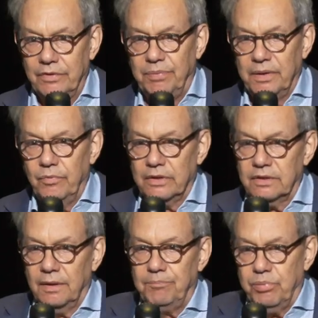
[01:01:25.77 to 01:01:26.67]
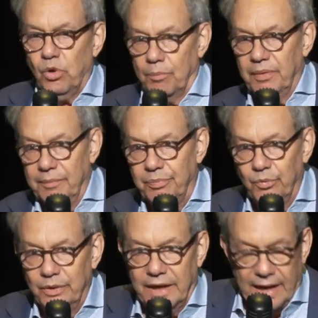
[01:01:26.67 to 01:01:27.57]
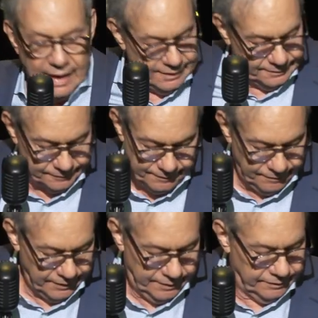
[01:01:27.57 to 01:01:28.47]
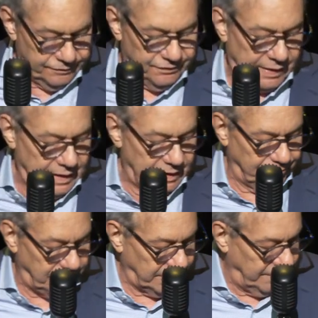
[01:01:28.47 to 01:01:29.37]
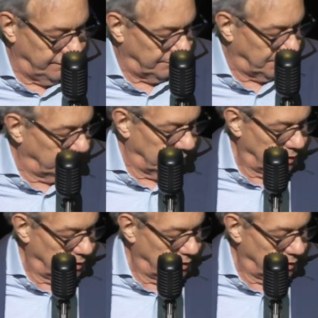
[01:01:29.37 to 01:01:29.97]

would be what the poor people would get. Fucking unbelievable.